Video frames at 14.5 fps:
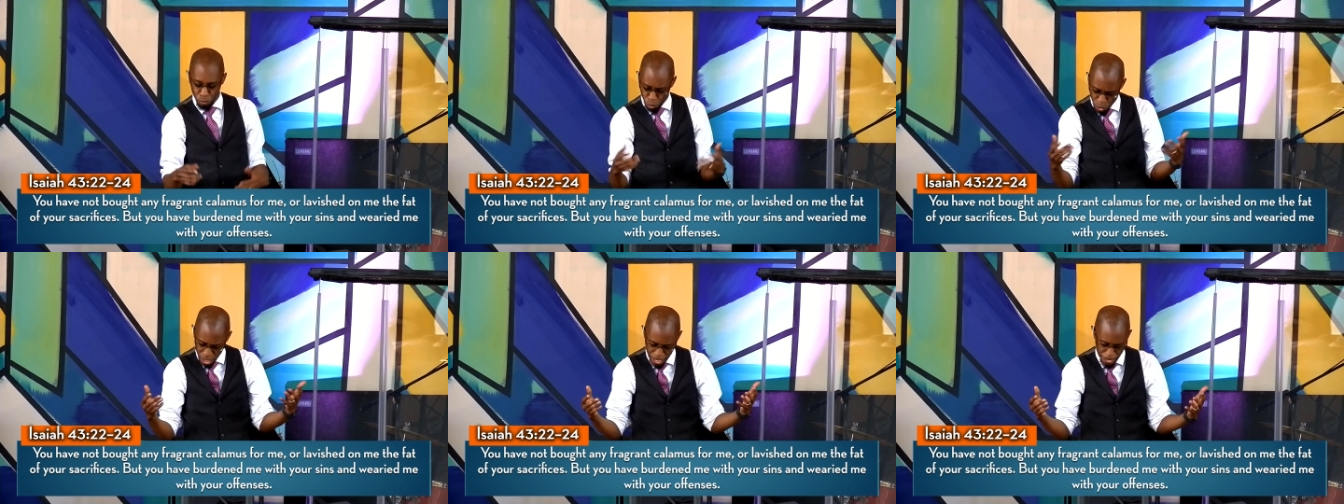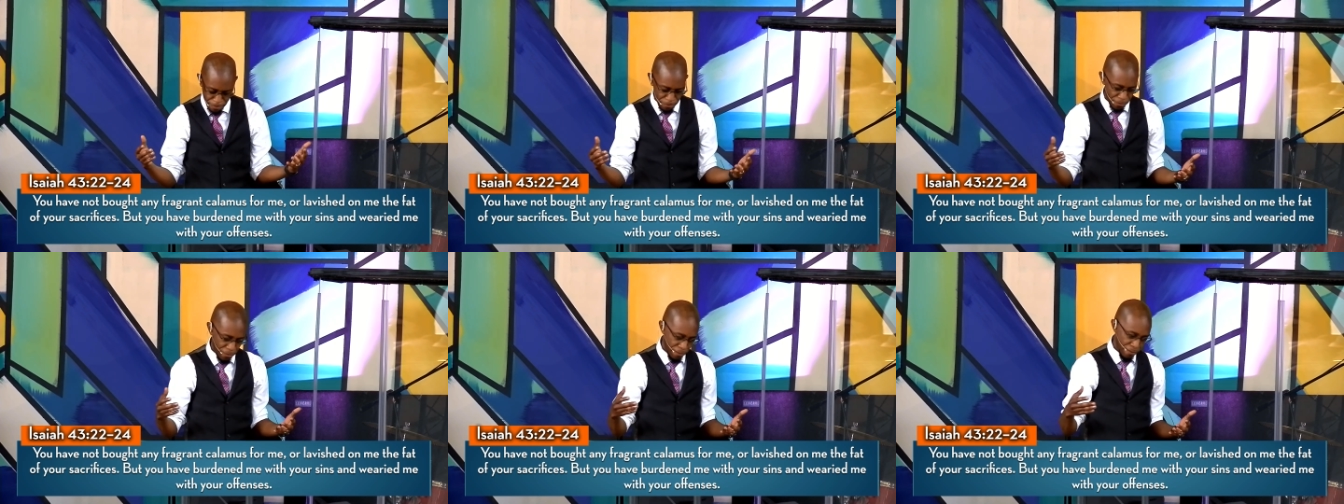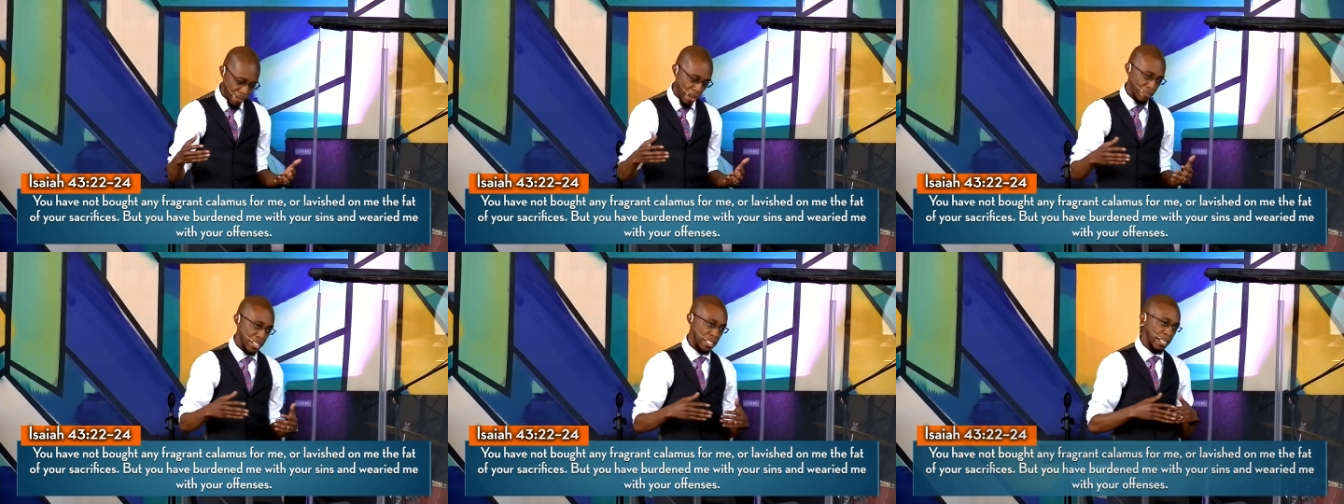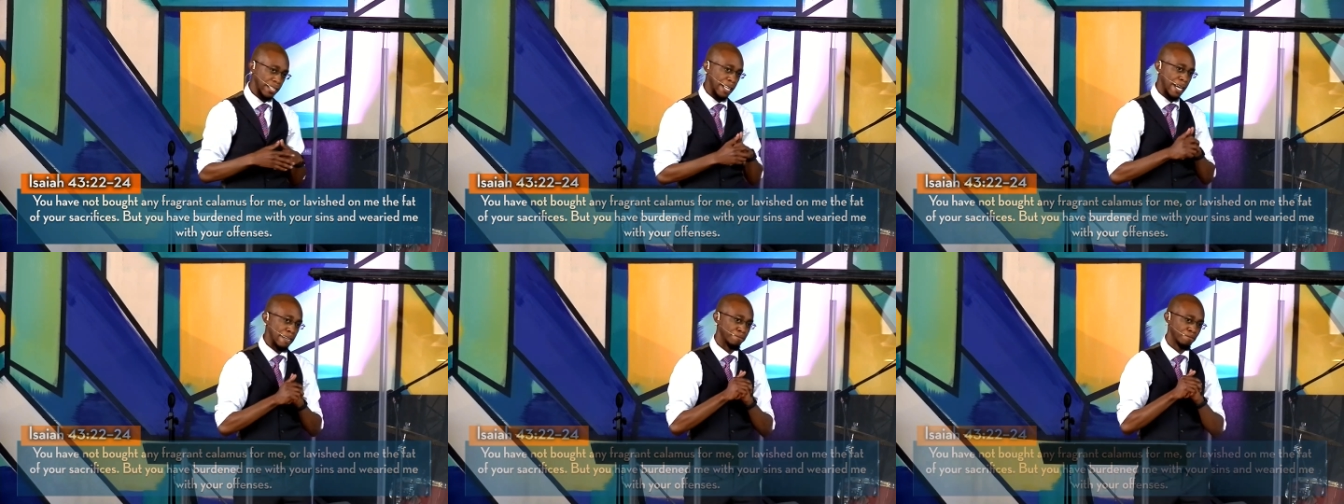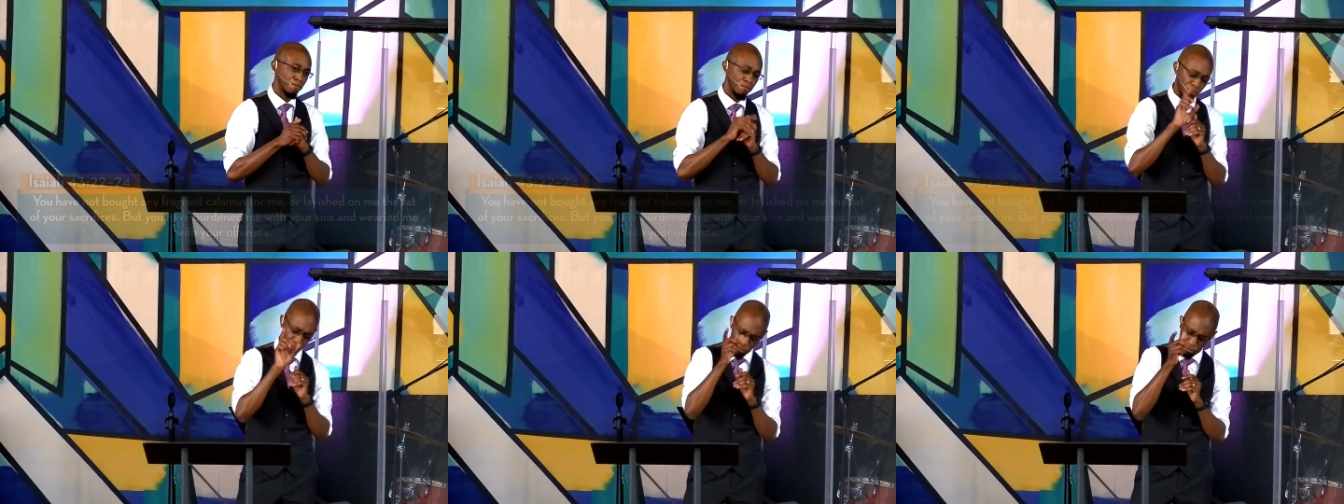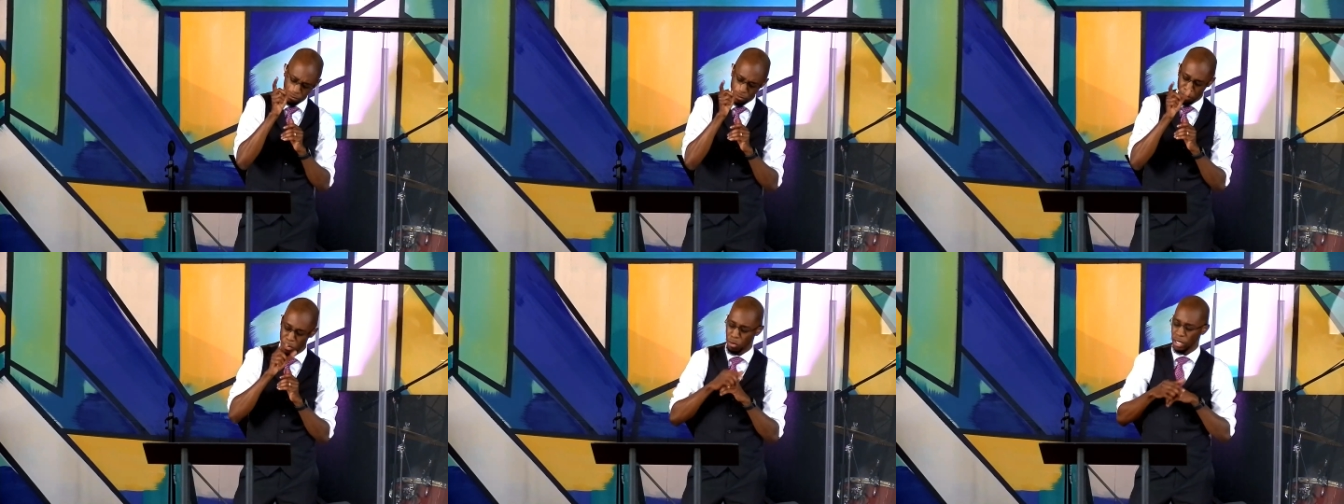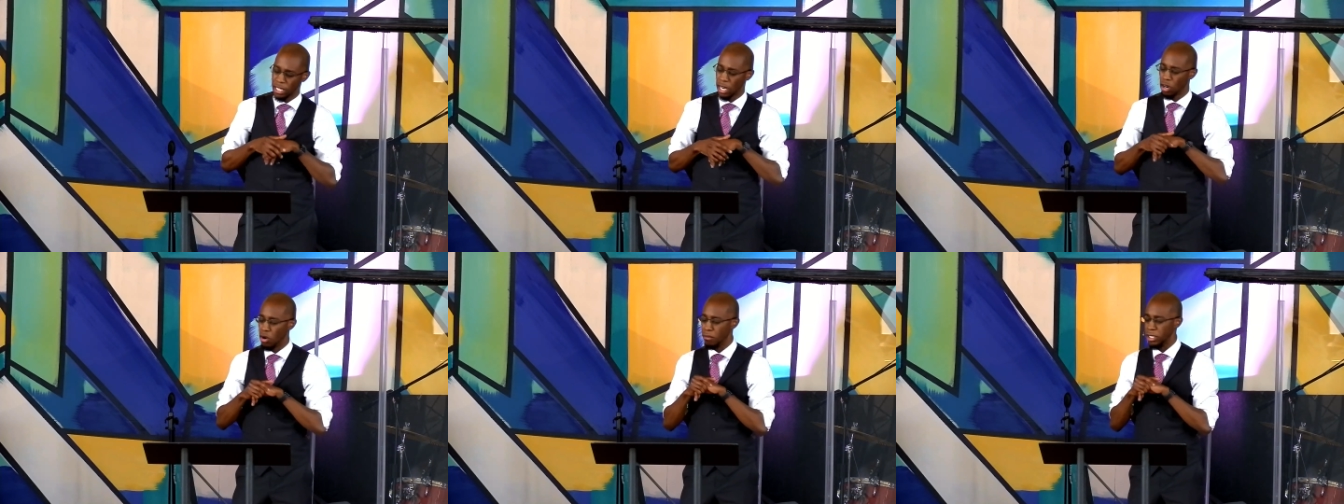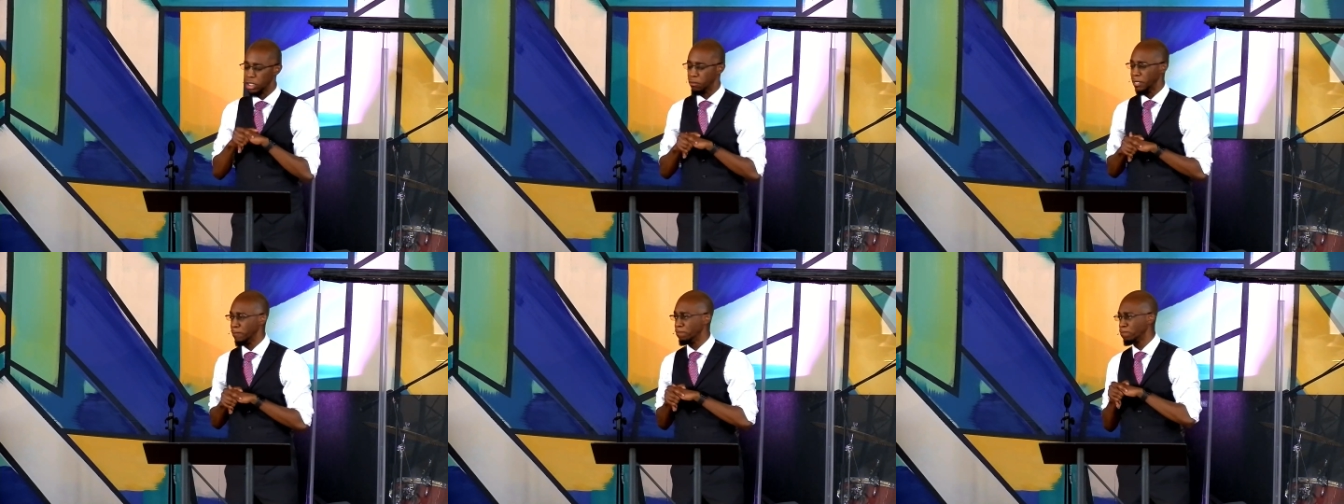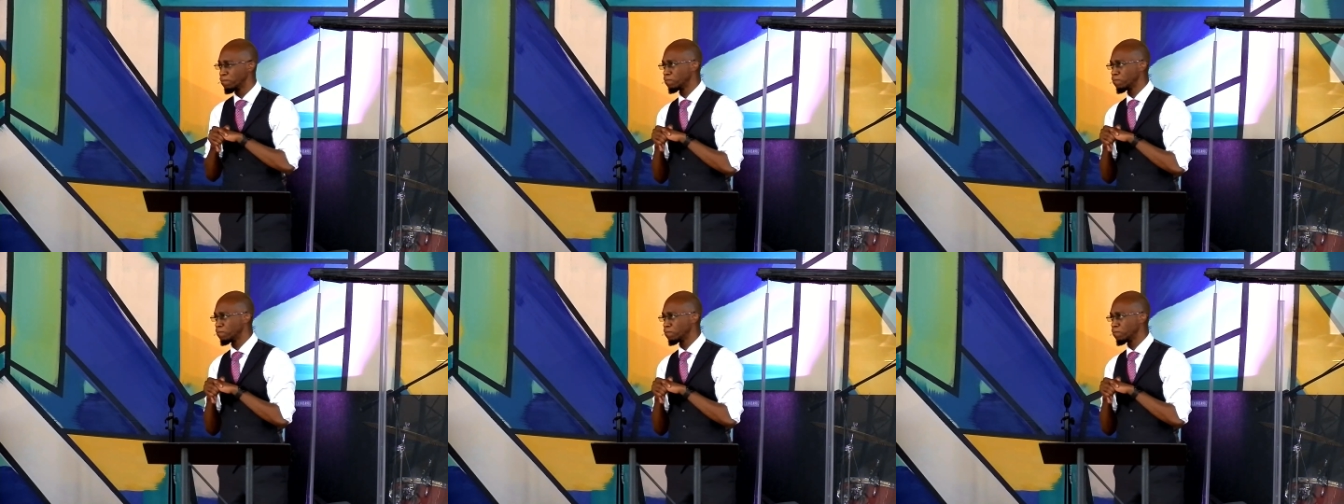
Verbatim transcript: We haven't done that. Let me bring that home a little bit.